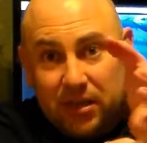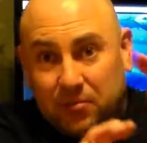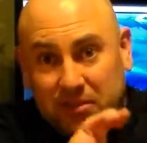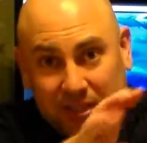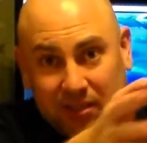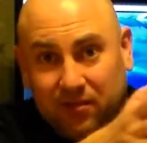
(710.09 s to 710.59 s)

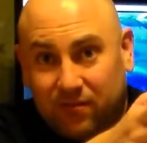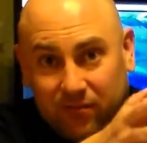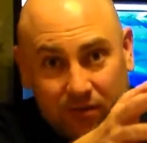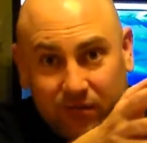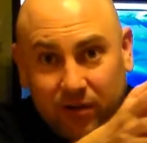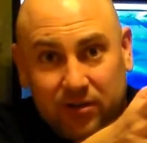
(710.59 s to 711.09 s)
almost like
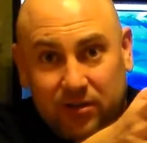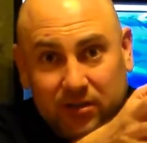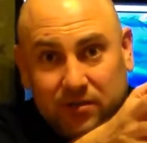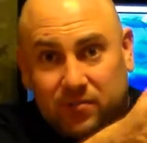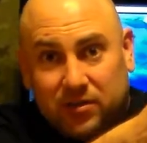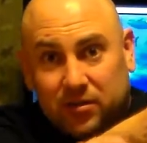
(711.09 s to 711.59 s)
a very good
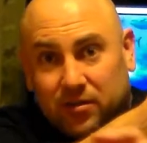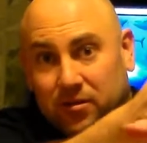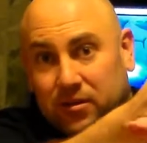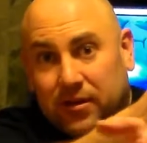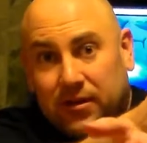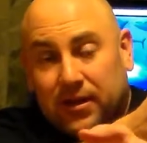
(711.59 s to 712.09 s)
computer,